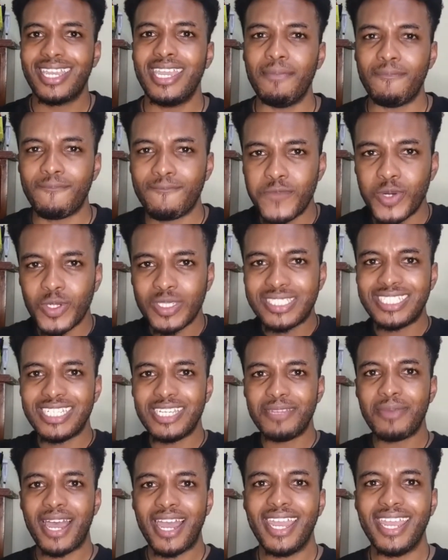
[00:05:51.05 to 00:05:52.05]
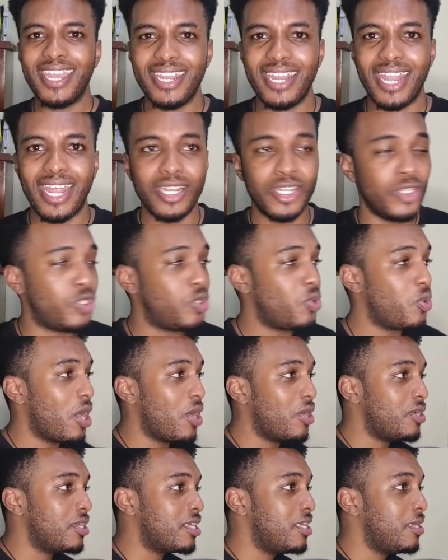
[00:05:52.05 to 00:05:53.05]
it's a kick, full steam ahead
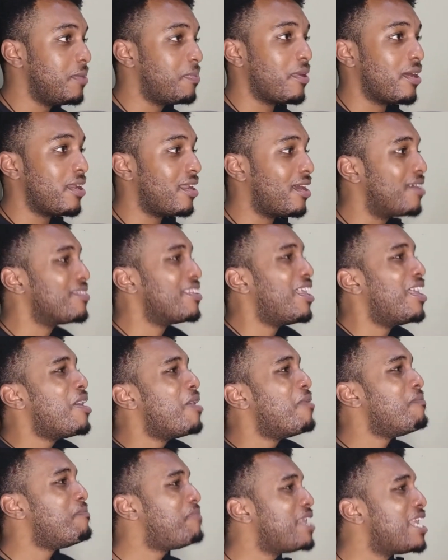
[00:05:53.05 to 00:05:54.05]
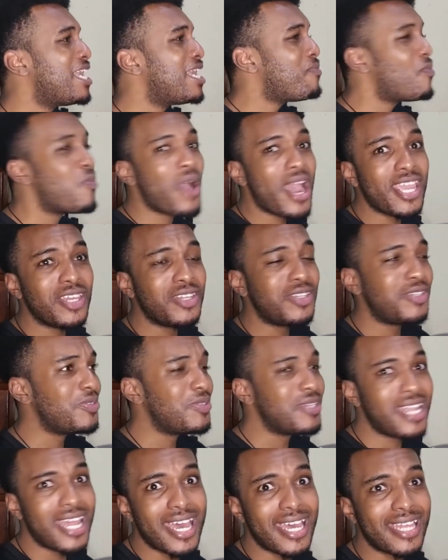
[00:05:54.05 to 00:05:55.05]
and two on the keep on. Babe, why
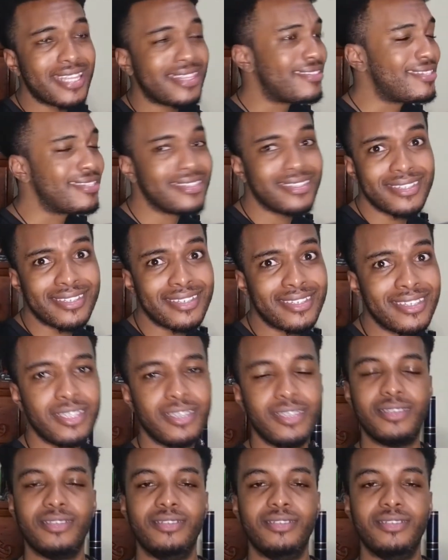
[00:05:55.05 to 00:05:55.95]
you do that?